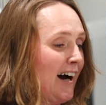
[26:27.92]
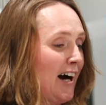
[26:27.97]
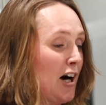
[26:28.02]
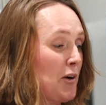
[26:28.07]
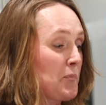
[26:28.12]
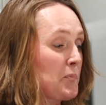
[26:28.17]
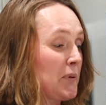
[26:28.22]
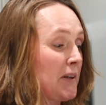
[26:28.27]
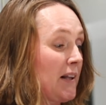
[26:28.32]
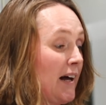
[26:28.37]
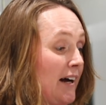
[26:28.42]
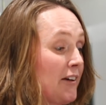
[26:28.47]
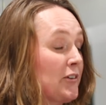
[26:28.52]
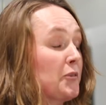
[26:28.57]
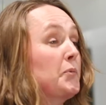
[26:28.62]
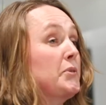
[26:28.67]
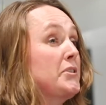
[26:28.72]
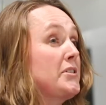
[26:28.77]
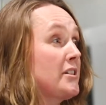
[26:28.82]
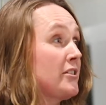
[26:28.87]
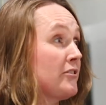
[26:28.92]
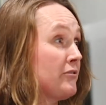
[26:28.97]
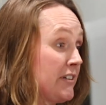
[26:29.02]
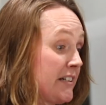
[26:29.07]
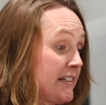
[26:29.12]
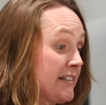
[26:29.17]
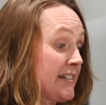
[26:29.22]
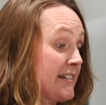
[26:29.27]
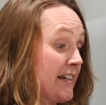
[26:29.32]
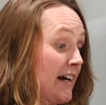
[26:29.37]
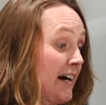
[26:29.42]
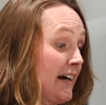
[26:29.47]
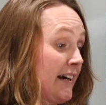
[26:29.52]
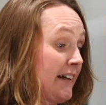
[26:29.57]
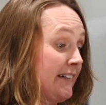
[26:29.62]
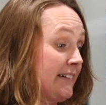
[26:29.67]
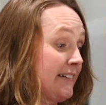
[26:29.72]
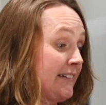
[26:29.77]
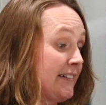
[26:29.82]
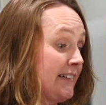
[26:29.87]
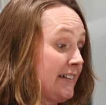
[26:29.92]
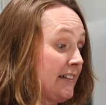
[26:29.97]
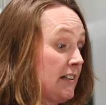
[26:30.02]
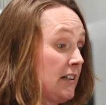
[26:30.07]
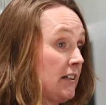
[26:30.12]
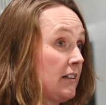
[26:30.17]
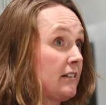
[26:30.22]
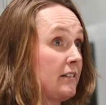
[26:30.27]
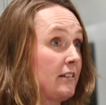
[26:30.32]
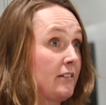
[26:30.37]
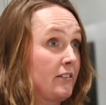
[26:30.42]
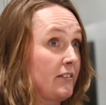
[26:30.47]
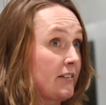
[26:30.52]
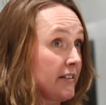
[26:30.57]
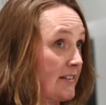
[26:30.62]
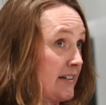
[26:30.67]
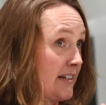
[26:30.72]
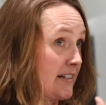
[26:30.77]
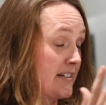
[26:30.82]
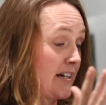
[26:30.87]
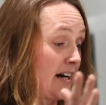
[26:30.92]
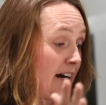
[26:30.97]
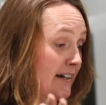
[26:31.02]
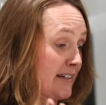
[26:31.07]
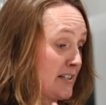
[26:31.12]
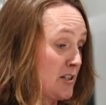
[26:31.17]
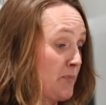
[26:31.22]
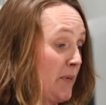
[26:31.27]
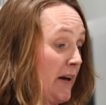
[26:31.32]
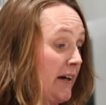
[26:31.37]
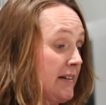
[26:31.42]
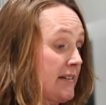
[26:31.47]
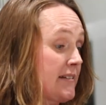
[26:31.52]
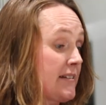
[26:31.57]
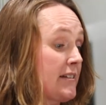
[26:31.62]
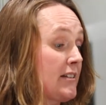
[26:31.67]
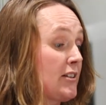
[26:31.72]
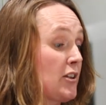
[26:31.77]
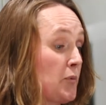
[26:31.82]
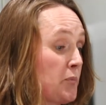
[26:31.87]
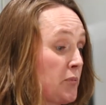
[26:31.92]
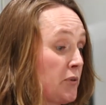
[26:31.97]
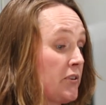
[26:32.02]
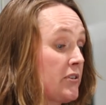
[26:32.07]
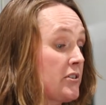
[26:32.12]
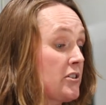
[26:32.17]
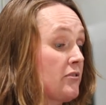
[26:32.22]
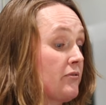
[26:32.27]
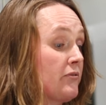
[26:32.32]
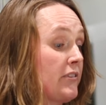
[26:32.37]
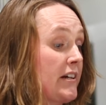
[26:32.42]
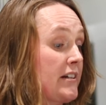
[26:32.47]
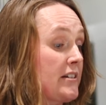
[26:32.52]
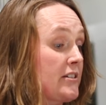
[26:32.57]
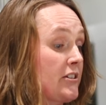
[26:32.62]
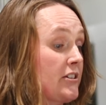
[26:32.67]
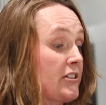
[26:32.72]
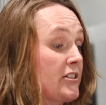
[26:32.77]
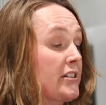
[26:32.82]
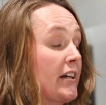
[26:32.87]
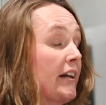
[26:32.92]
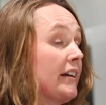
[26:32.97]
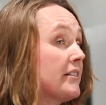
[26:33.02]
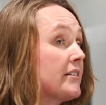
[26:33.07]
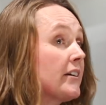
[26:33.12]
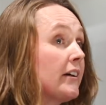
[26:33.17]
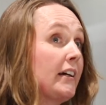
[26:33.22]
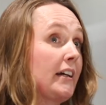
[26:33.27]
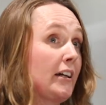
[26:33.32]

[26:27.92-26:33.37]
Our plan was to redesign this entire space, the Brotherton Research Centre,